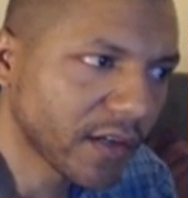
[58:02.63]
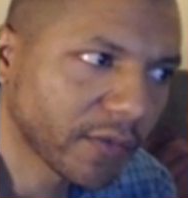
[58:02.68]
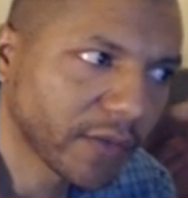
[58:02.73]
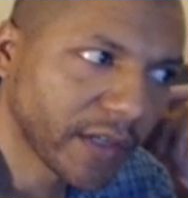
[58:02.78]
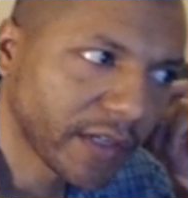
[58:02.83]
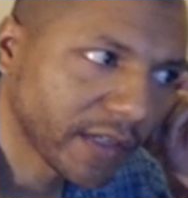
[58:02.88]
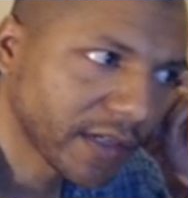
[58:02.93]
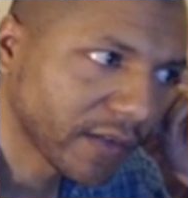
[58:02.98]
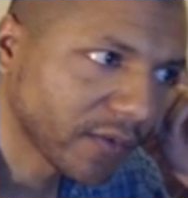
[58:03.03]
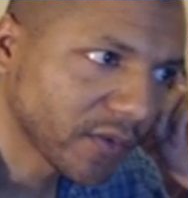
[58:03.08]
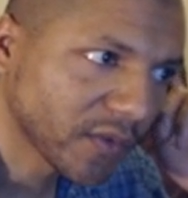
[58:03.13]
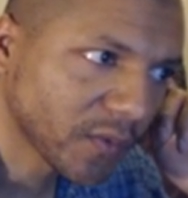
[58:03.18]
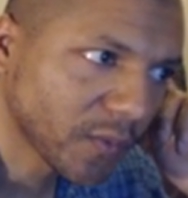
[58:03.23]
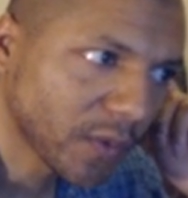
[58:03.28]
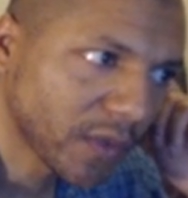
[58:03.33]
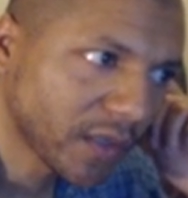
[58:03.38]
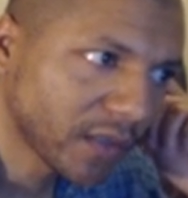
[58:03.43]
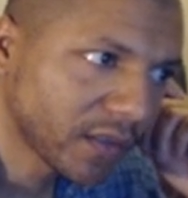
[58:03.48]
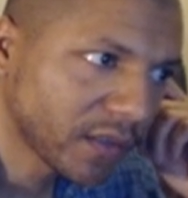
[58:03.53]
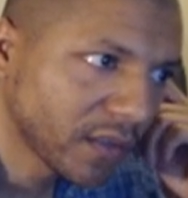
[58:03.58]
Right now it's
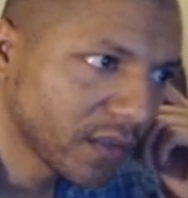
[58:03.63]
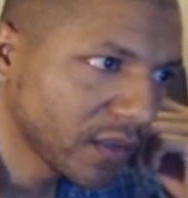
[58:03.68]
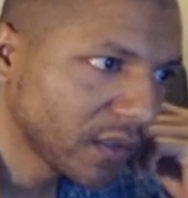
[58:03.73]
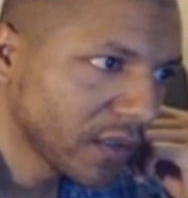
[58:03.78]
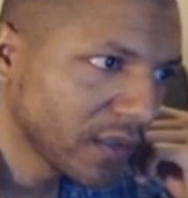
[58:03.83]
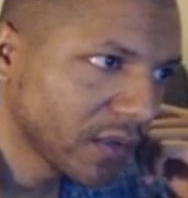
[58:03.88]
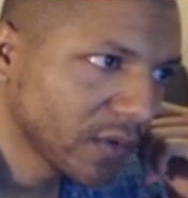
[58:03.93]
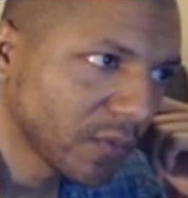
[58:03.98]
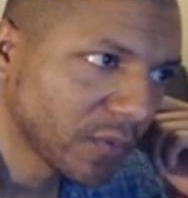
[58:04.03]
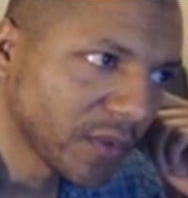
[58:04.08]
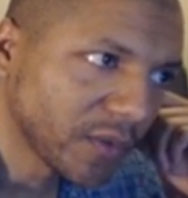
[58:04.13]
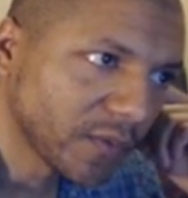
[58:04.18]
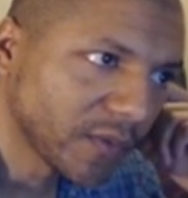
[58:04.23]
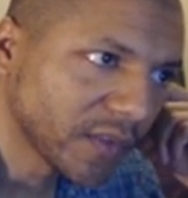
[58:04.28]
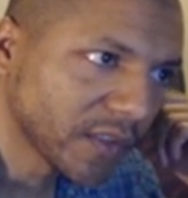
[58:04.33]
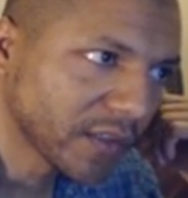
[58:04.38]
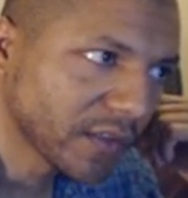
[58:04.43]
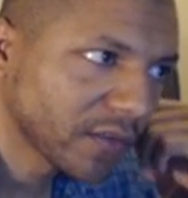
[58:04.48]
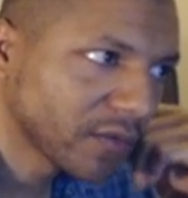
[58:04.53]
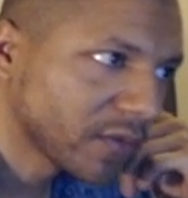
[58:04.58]
one, when you do
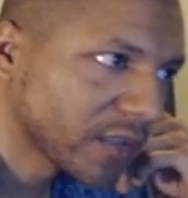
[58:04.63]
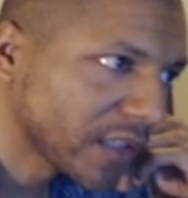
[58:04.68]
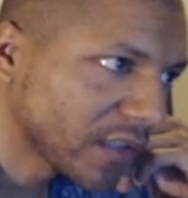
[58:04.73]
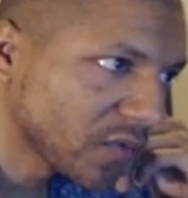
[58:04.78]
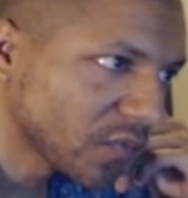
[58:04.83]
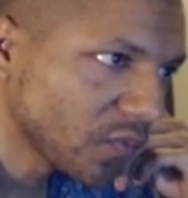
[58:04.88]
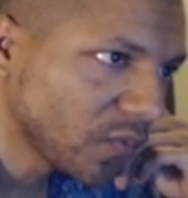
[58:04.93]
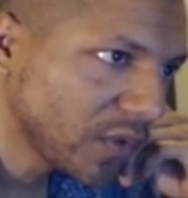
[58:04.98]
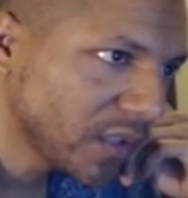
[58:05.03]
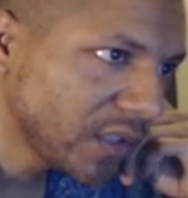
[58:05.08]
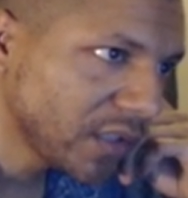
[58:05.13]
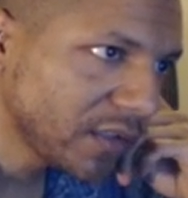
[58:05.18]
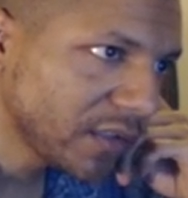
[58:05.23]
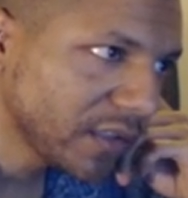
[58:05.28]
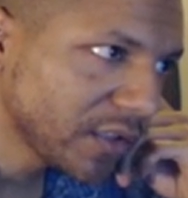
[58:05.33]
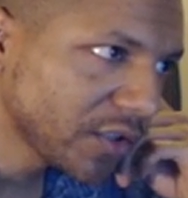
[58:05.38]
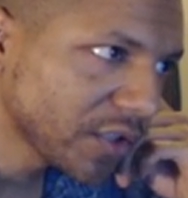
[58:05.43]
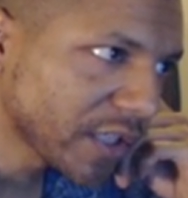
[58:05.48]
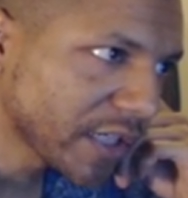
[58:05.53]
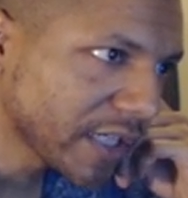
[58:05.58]
zero, it gets really
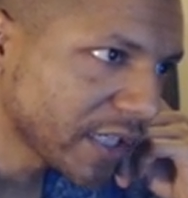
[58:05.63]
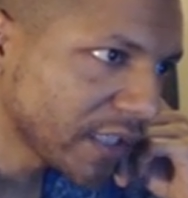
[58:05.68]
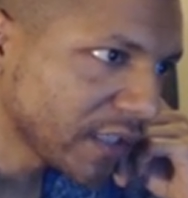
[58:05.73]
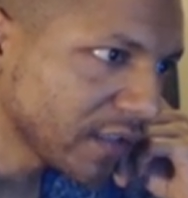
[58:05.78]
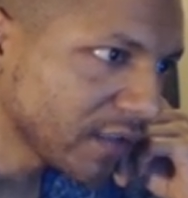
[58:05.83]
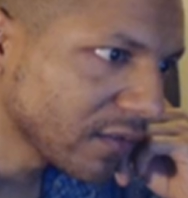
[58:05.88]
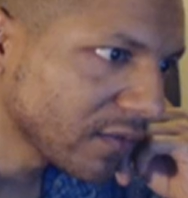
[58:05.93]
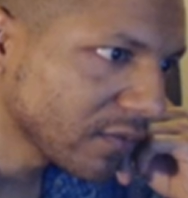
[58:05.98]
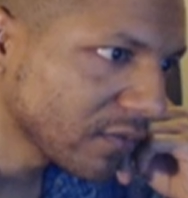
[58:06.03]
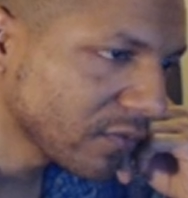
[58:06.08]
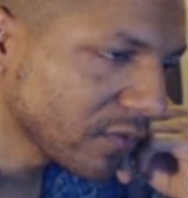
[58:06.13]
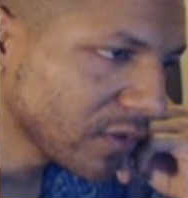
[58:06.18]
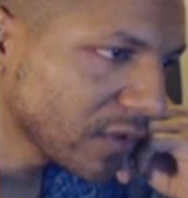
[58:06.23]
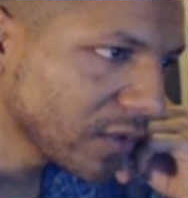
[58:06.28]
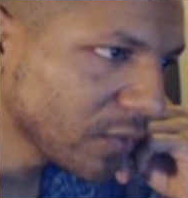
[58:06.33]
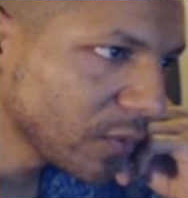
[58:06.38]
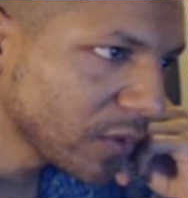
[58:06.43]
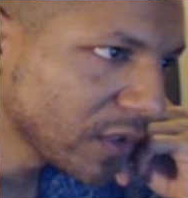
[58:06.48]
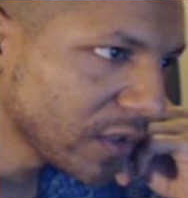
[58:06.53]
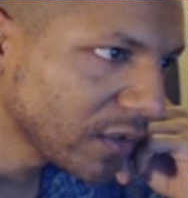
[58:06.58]
shiny really,
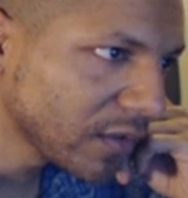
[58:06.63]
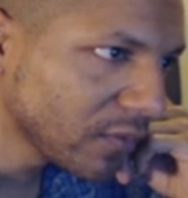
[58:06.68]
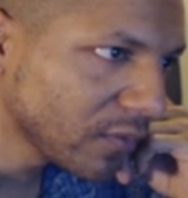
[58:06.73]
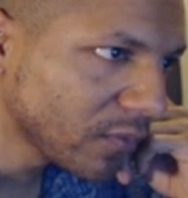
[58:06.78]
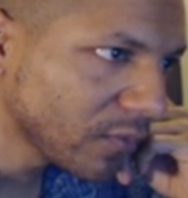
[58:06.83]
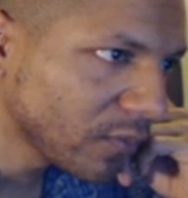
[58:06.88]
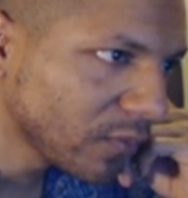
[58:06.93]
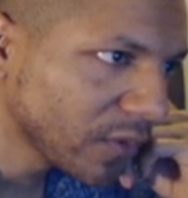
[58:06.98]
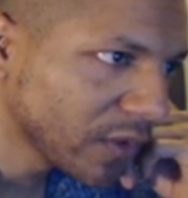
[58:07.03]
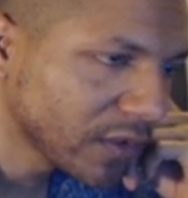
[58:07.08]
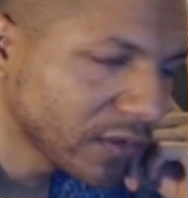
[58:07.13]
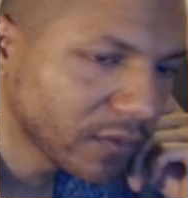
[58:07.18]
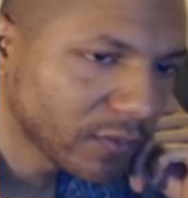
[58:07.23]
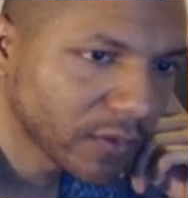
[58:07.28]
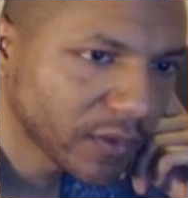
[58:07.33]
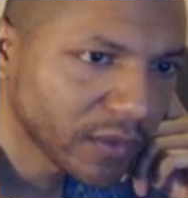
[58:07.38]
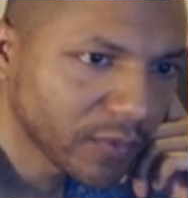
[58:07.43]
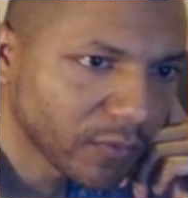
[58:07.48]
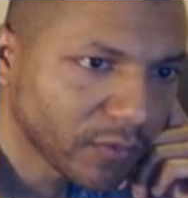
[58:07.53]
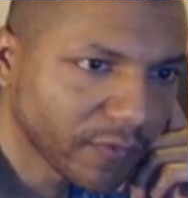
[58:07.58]
really, really,
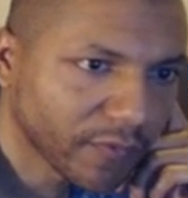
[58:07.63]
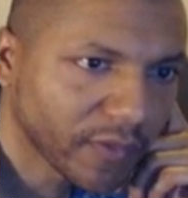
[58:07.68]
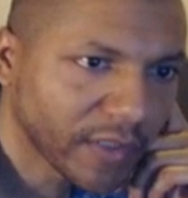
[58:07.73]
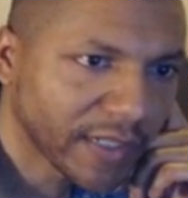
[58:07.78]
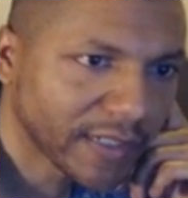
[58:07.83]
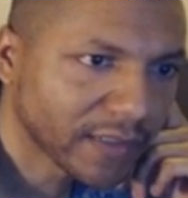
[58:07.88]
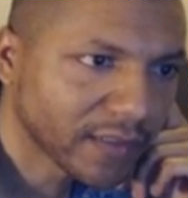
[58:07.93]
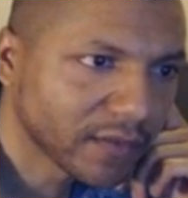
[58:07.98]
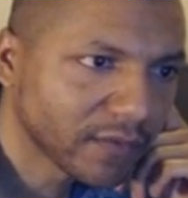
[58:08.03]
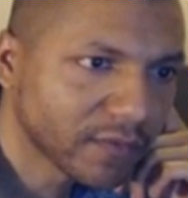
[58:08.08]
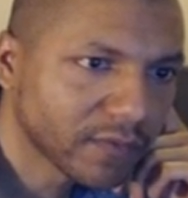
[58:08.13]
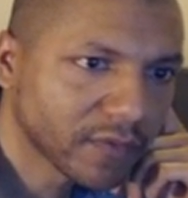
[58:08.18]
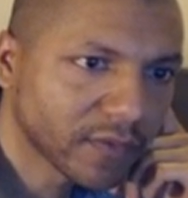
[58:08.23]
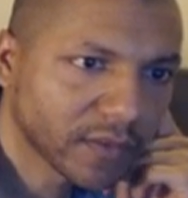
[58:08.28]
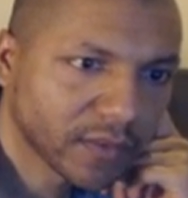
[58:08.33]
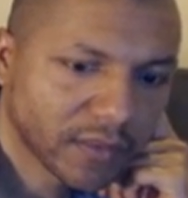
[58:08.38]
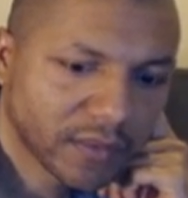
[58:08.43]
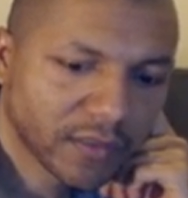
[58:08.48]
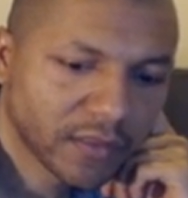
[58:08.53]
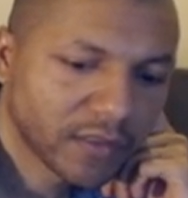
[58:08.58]
really reflective.
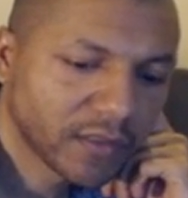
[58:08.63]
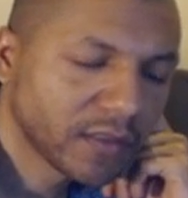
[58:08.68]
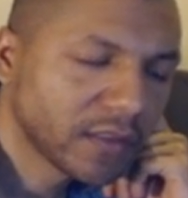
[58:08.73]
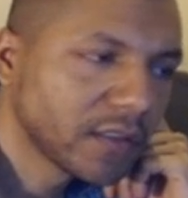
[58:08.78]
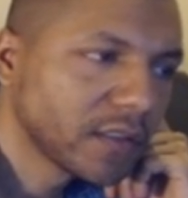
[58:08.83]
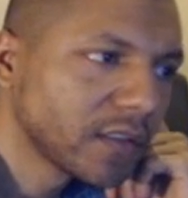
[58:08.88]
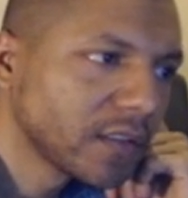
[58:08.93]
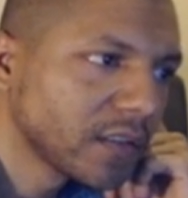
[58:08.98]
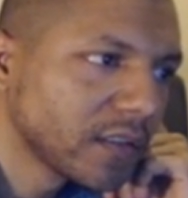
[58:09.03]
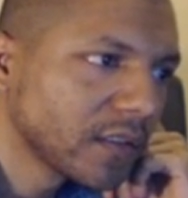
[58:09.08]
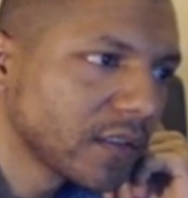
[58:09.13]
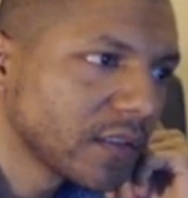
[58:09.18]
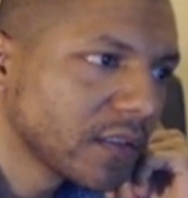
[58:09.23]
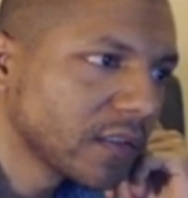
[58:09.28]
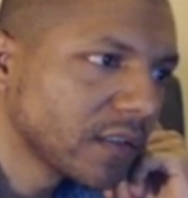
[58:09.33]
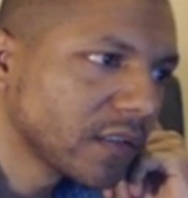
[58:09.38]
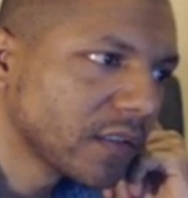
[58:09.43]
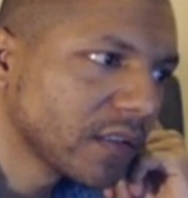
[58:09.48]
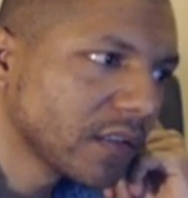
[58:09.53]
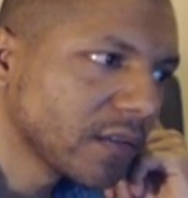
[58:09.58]

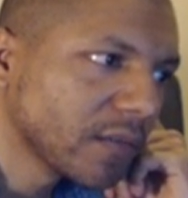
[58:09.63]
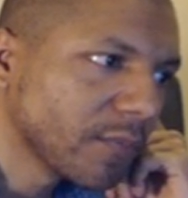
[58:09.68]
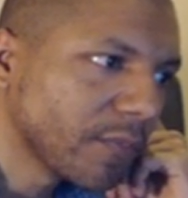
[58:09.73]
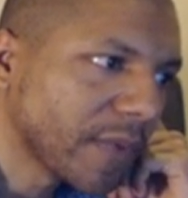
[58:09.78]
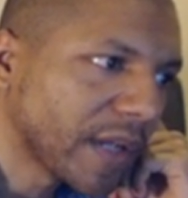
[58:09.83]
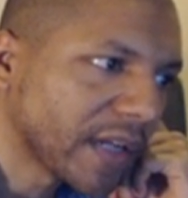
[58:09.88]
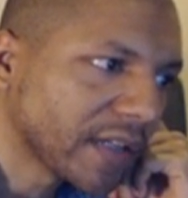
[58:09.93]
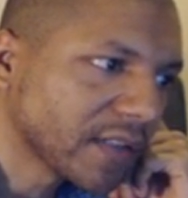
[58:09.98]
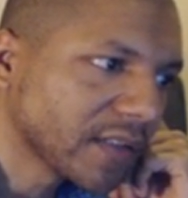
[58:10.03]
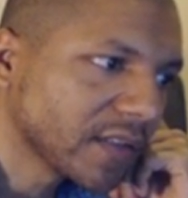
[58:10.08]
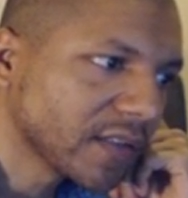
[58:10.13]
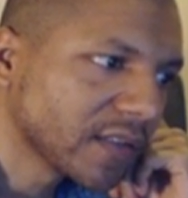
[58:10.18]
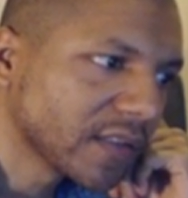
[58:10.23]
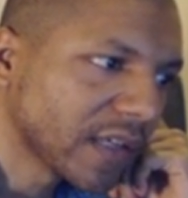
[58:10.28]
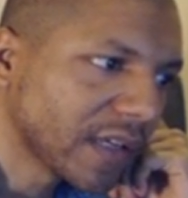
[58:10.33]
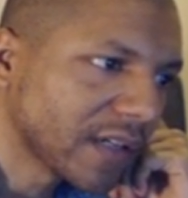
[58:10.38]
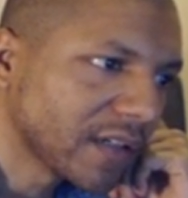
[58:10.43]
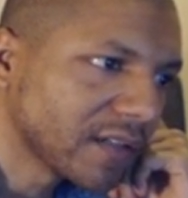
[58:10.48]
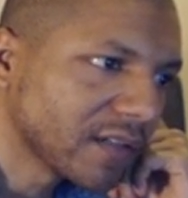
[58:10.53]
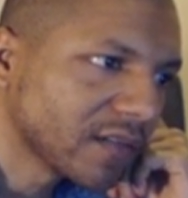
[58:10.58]
And back to
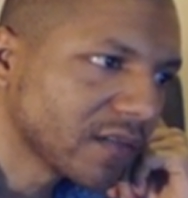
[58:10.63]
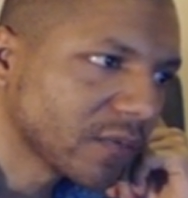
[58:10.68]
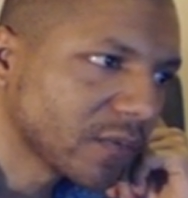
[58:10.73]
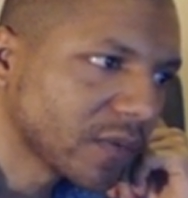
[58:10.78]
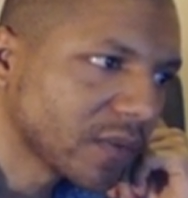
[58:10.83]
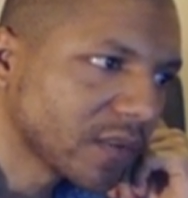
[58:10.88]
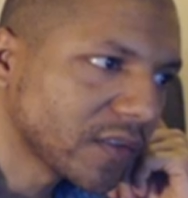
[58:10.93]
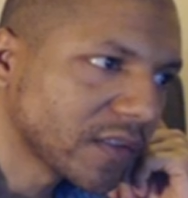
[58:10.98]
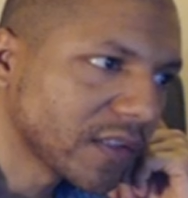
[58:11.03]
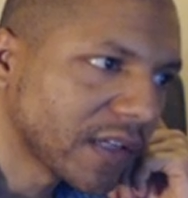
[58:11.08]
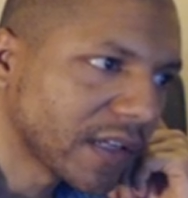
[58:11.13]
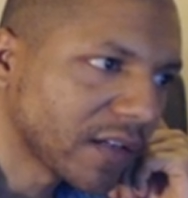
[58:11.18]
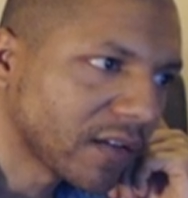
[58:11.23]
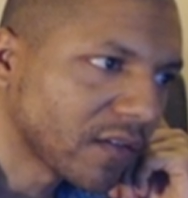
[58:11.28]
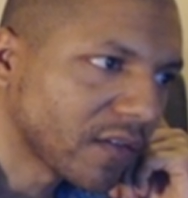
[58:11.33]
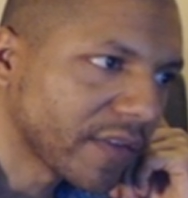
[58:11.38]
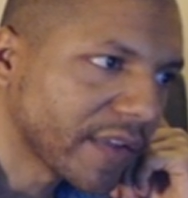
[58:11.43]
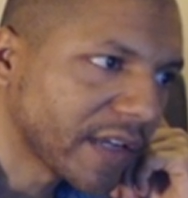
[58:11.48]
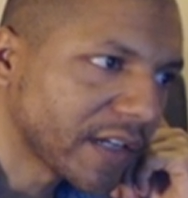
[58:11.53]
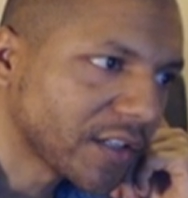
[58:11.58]
sand, which is not all
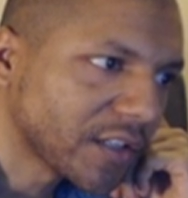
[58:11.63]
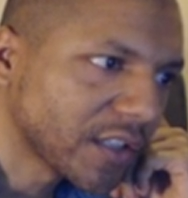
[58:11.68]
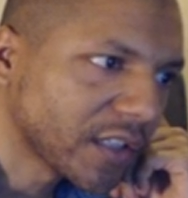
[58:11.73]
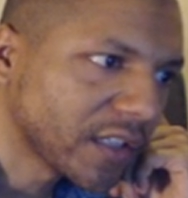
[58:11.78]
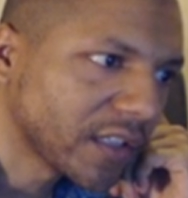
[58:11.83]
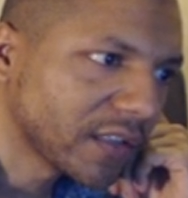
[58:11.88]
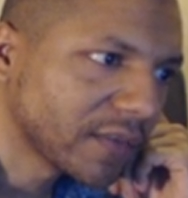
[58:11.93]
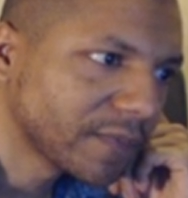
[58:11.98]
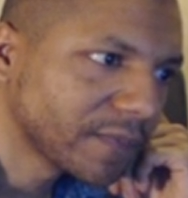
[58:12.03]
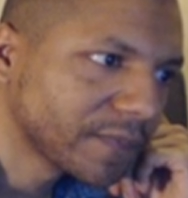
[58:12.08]
that shiny.